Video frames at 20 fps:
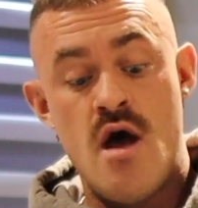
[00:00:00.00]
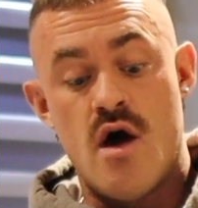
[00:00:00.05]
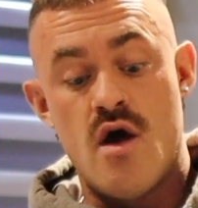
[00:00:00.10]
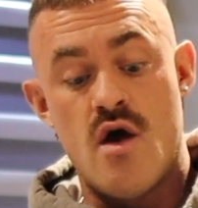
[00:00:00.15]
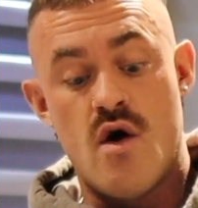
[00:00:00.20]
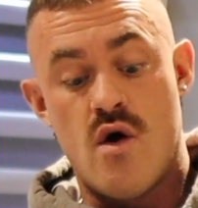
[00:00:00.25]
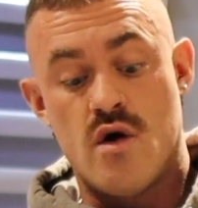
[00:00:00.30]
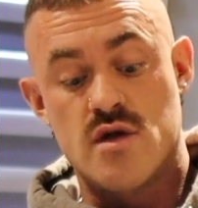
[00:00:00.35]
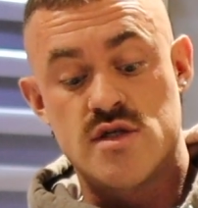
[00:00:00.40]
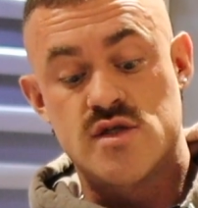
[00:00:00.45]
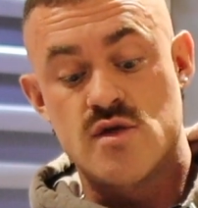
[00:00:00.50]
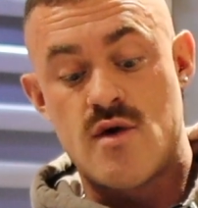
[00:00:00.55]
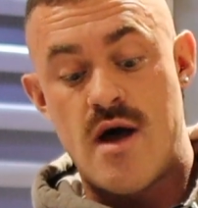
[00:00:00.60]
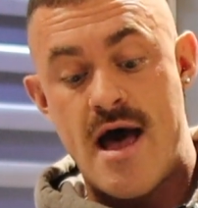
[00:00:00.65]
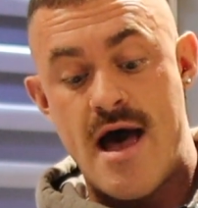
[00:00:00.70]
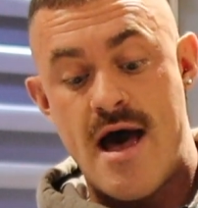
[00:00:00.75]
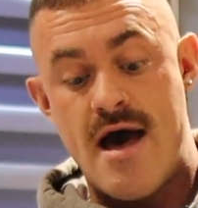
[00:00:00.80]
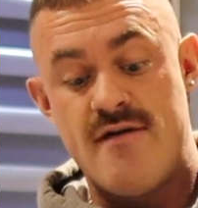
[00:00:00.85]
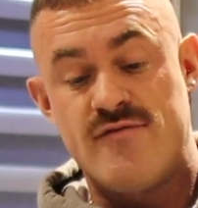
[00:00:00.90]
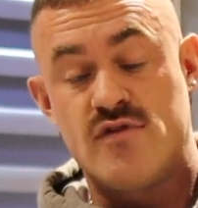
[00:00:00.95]
I also
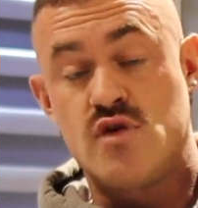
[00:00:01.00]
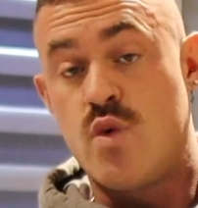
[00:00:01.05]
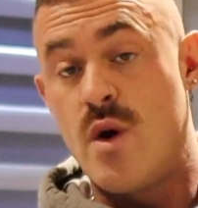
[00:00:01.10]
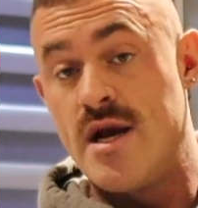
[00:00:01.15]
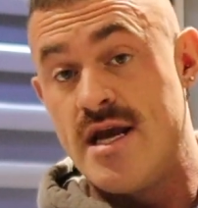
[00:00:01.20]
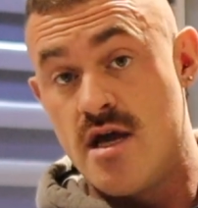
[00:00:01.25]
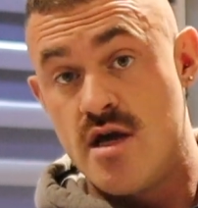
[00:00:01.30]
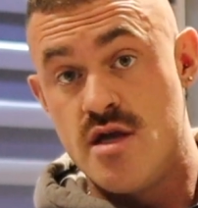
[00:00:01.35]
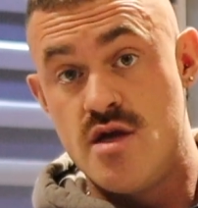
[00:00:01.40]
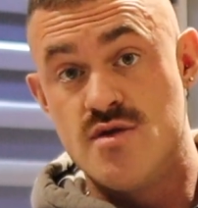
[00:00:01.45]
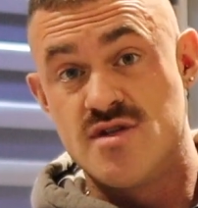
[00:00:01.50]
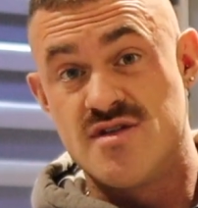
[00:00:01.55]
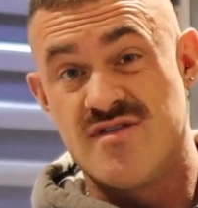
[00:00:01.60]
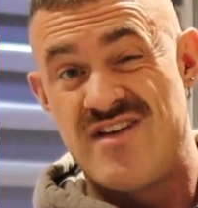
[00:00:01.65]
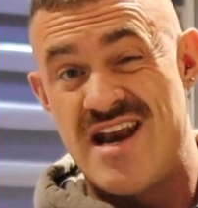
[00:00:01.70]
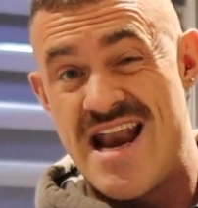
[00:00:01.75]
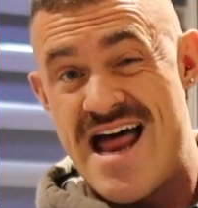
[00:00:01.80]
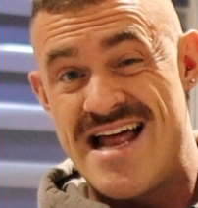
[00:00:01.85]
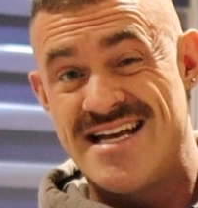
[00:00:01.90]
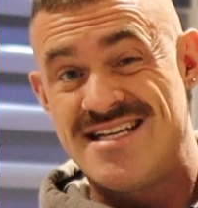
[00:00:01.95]
have 20 IUs of
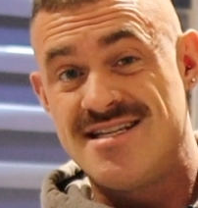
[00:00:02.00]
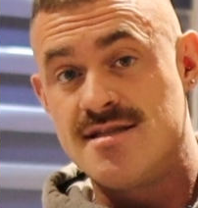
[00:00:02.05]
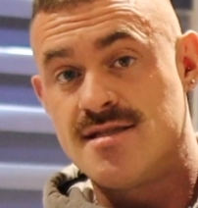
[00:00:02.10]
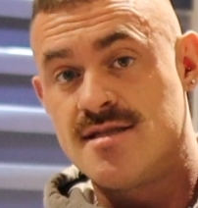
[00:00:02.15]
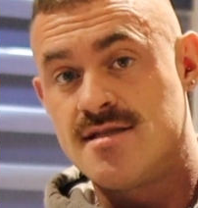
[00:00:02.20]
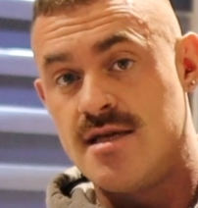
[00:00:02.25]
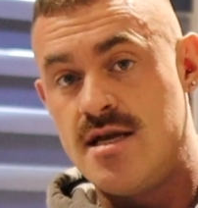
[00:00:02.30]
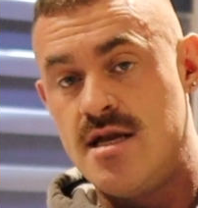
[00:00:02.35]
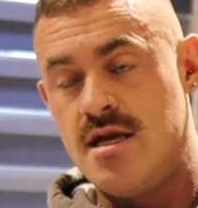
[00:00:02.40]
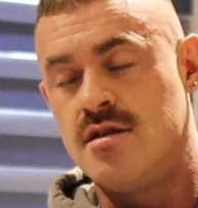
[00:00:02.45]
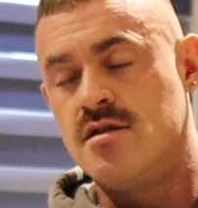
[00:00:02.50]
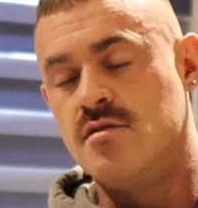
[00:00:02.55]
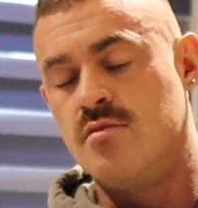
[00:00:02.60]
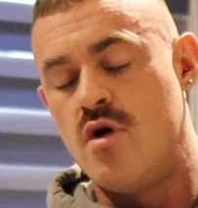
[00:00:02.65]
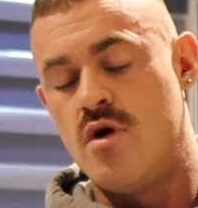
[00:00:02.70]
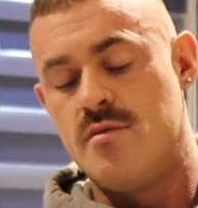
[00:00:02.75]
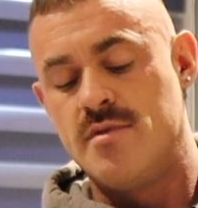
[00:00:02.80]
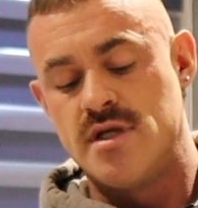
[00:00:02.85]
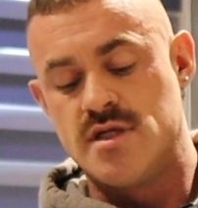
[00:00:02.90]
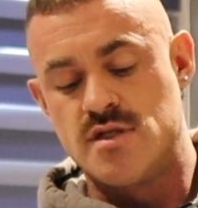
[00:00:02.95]
Lantus in at the
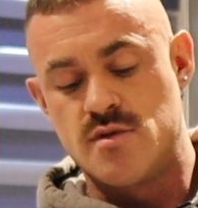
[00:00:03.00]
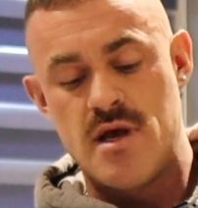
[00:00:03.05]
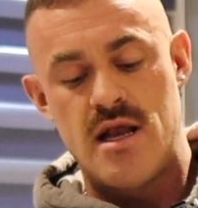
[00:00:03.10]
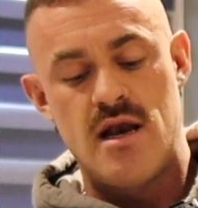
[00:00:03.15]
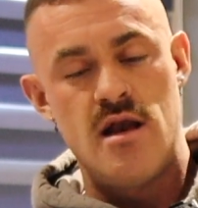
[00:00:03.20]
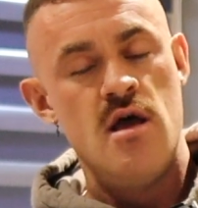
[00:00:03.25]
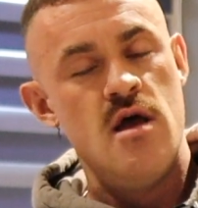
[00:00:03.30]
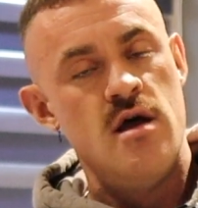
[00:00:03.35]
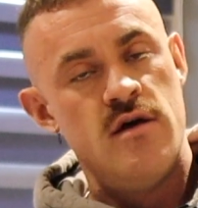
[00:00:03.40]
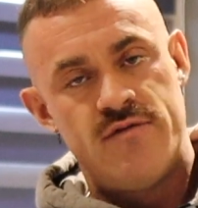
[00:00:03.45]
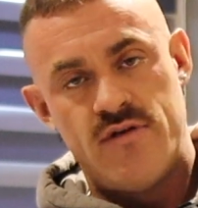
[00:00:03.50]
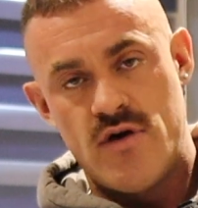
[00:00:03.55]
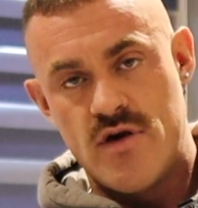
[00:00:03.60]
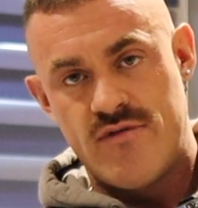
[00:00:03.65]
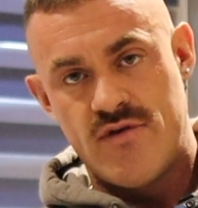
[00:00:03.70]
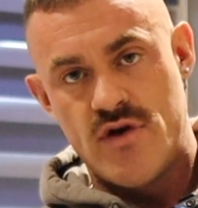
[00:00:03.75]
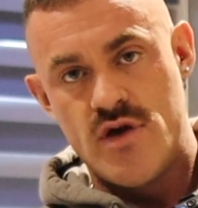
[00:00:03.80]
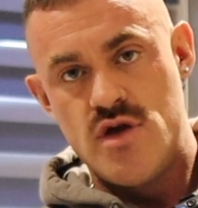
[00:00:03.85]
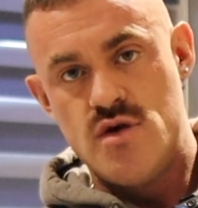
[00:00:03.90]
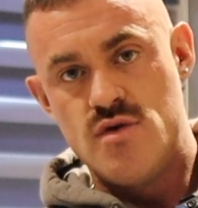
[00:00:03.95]
moment as well.
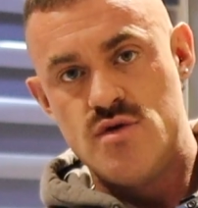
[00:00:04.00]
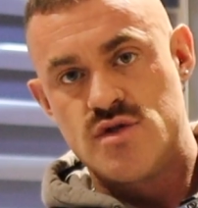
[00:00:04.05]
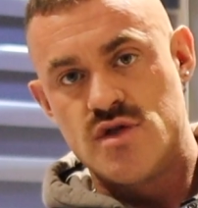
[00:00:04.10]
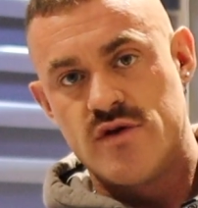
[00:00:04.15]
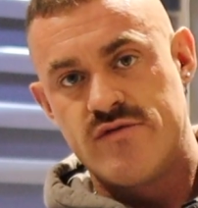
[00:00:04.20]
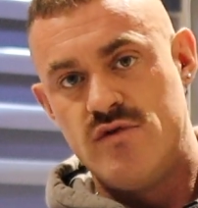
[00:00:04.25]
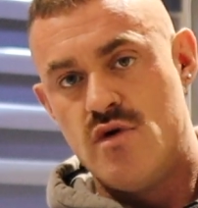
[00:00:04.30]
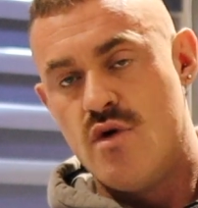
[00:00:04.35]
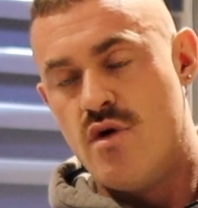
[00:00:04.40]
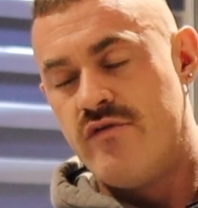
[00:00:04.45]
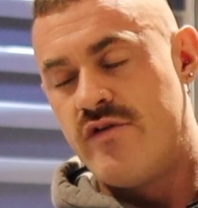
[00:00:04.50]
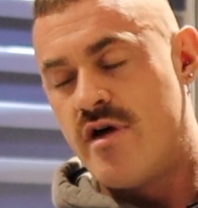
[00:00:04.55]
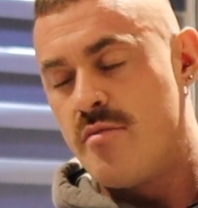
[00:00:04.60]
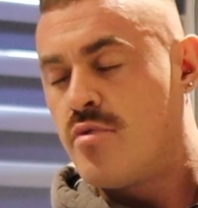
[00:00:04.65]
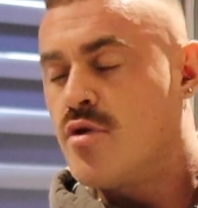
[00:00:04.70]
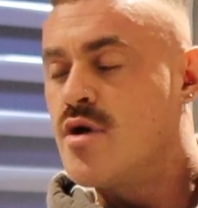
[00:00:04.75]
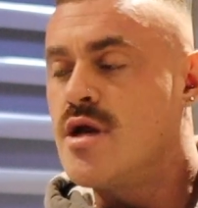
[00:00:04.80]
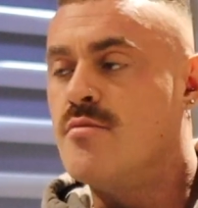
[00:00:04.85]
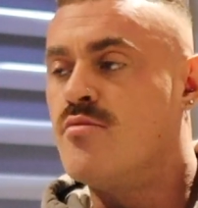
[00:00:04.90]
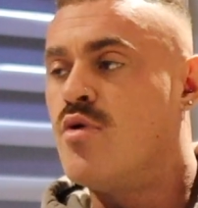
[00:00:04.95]
5 IUs of Nova
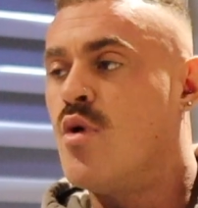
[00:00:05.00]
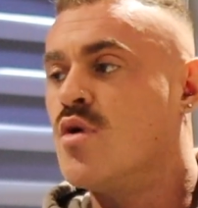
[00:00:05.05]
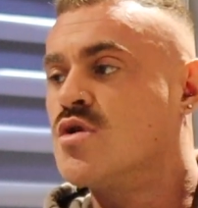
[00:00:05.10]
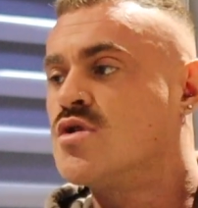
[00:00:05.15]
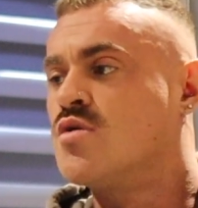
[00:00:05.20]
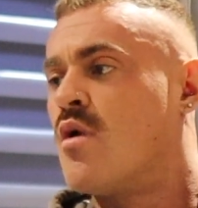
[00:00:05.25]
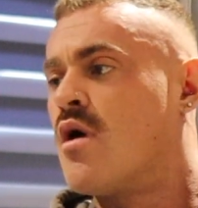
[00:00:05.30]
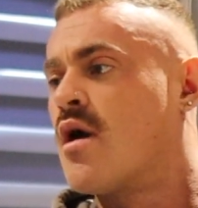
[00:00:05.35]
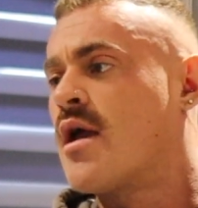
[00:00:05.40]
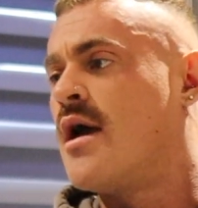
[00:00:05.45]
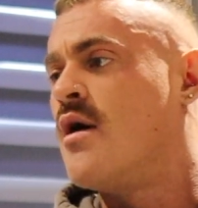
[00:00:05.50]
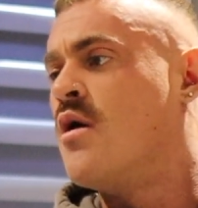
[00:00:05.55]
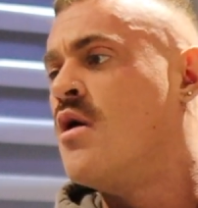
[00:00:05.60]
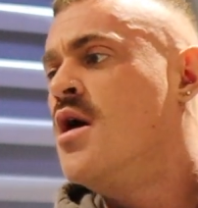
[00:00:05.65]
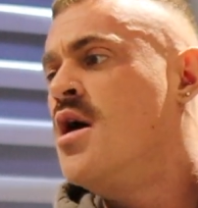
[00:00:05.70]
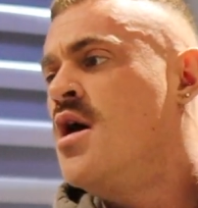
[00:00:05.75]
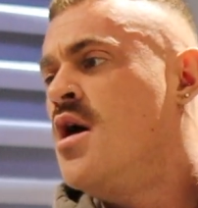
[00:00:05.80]
pre and post workout.